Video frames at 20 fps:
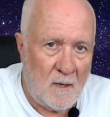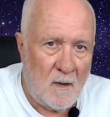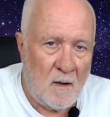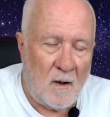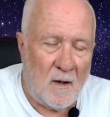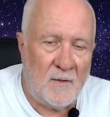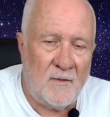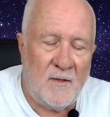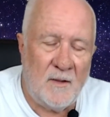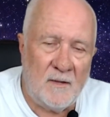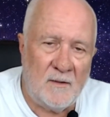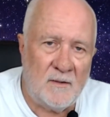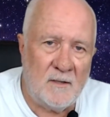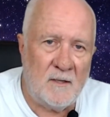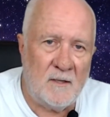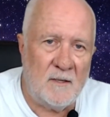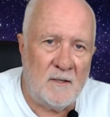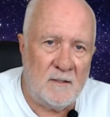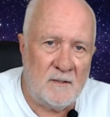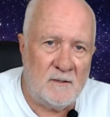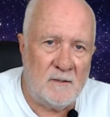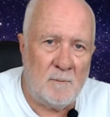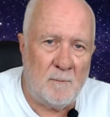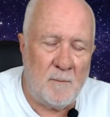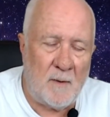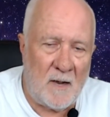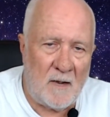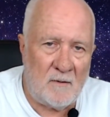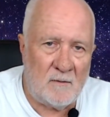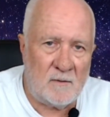I think that it is
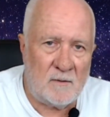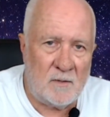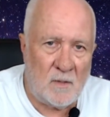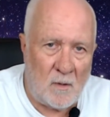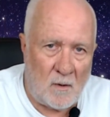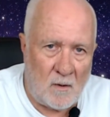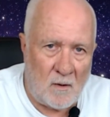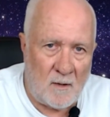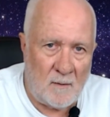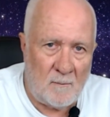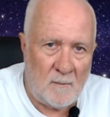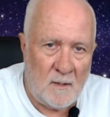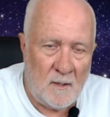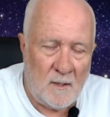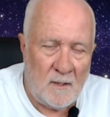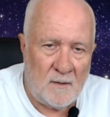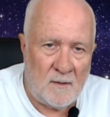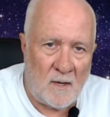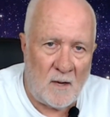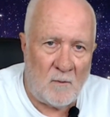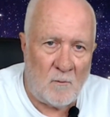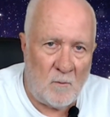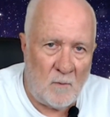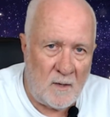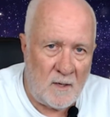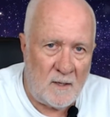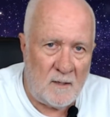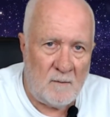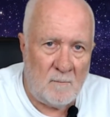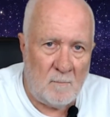about time that
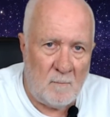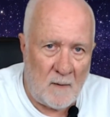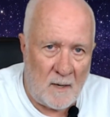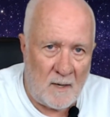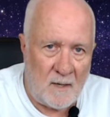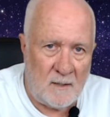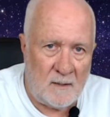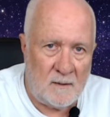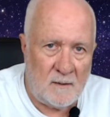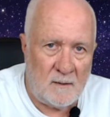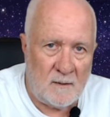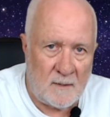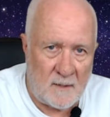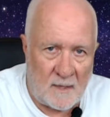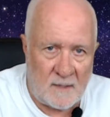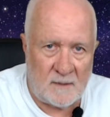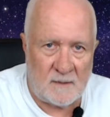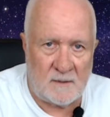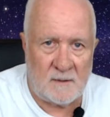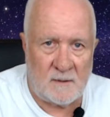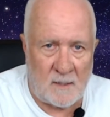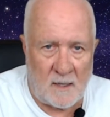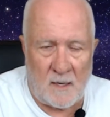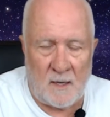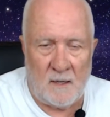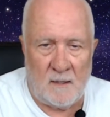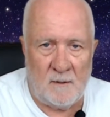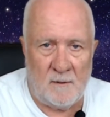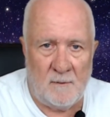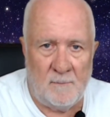we made that
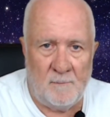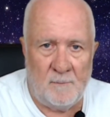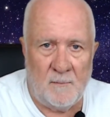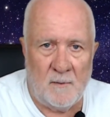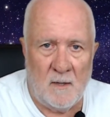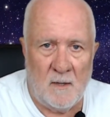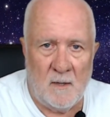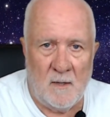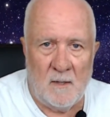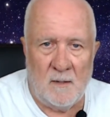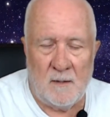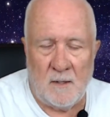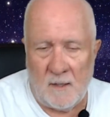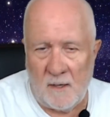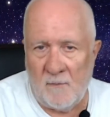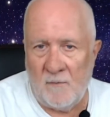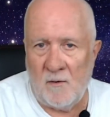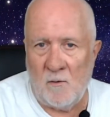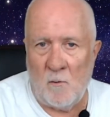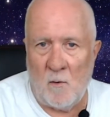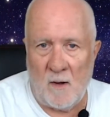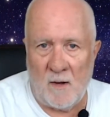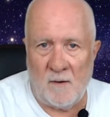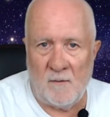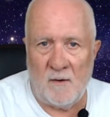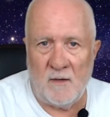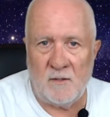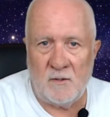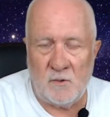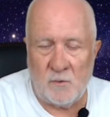stand, that every one of
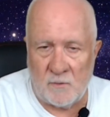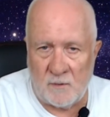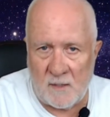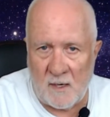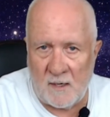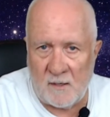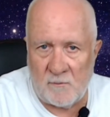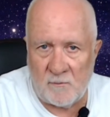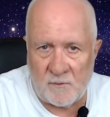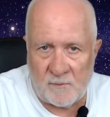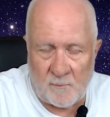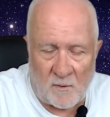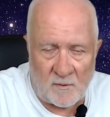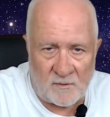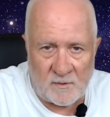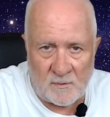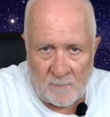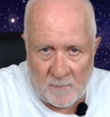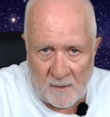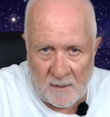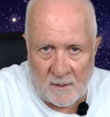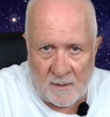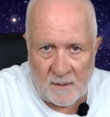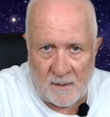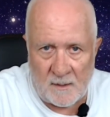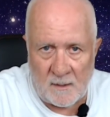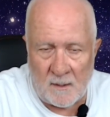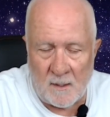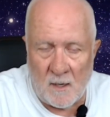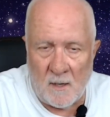us should take
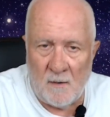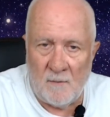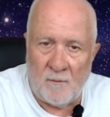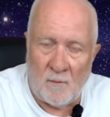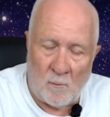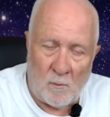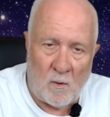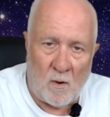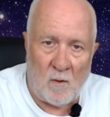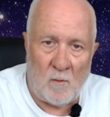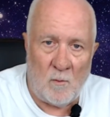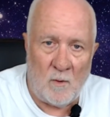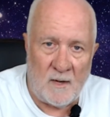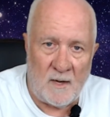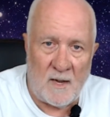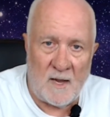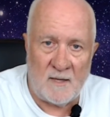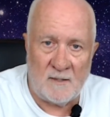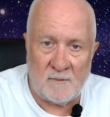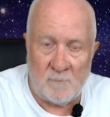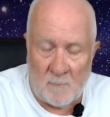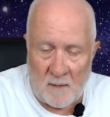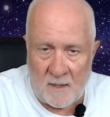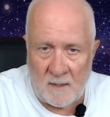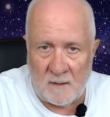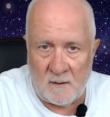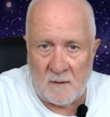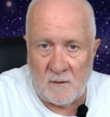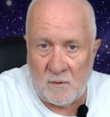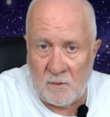responsibility for what we as
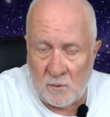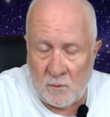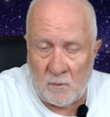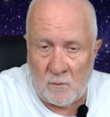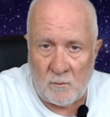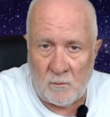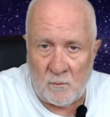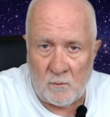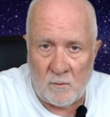men do.